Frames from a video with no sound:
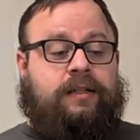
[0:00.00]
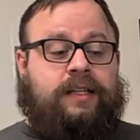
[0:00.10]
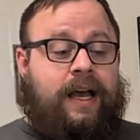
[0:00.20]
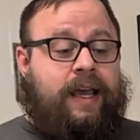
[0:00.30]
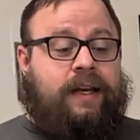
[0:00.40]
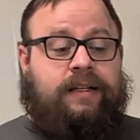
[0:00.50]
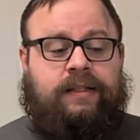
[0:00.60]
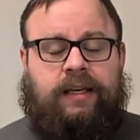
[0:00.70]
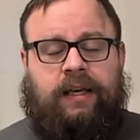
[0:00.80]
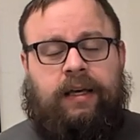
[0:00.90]
Diet
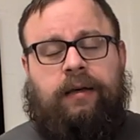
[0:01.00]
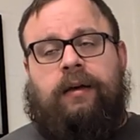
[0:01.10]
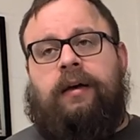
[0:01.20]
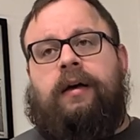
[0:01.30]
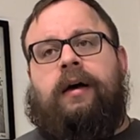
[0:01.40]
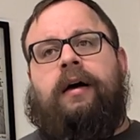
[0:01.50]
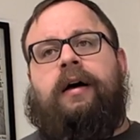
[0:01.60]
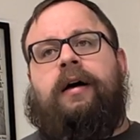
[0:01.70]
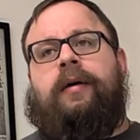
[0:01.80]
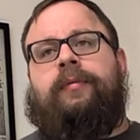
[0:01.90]
is key.
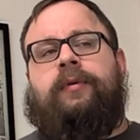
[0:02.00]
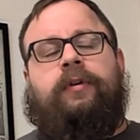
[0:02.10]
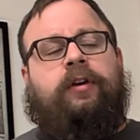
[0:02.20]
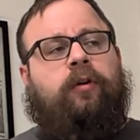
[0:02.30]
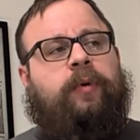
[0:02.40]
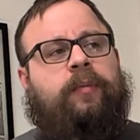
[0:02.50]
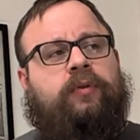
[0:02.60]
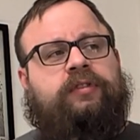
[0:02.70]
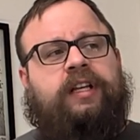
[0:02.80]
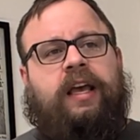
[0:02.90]
You'll hear
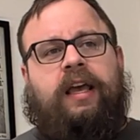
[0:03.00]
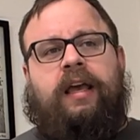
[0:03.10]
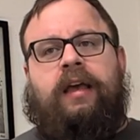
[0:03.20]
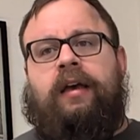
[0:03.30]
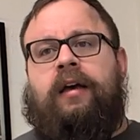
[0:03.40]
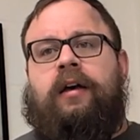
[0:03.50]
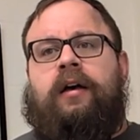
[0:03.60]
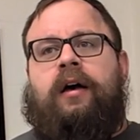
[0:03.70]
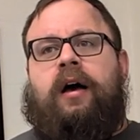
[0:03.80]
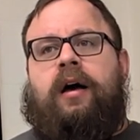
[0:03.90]
people say
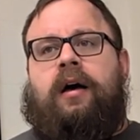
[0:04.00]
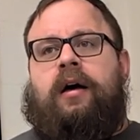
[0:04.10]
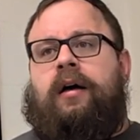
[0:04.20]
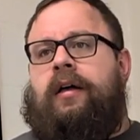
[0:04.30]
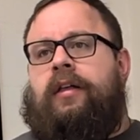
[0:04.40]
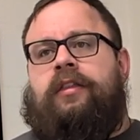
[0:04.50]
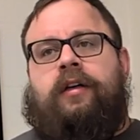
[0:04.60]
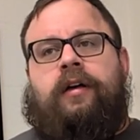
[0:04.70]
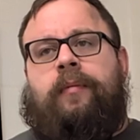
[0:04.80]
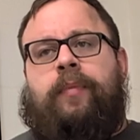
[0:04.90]

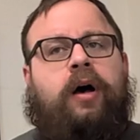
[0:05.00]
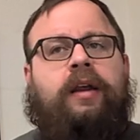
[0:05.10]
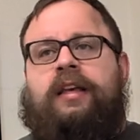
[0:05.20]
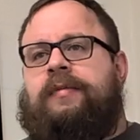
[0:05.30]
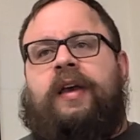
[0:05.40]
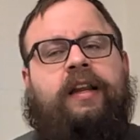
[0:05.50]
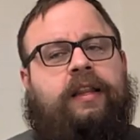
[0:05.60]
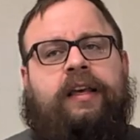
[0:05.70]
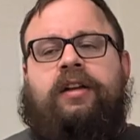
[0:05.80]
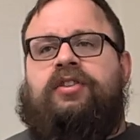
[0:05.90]
the body is made
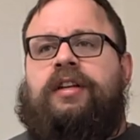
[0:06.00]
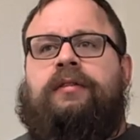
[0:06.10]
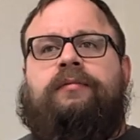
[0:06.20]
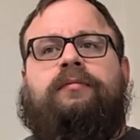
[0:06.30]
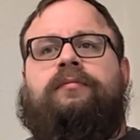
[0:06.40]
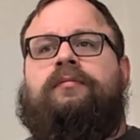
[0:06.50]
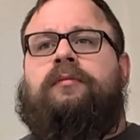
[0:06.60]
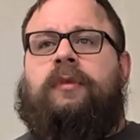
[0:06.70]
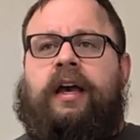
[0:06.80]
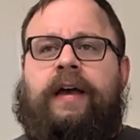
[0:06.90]
in the kitchen,
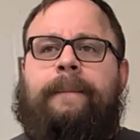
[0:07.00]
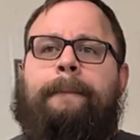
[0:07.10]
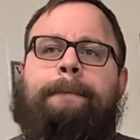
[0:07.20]
okay?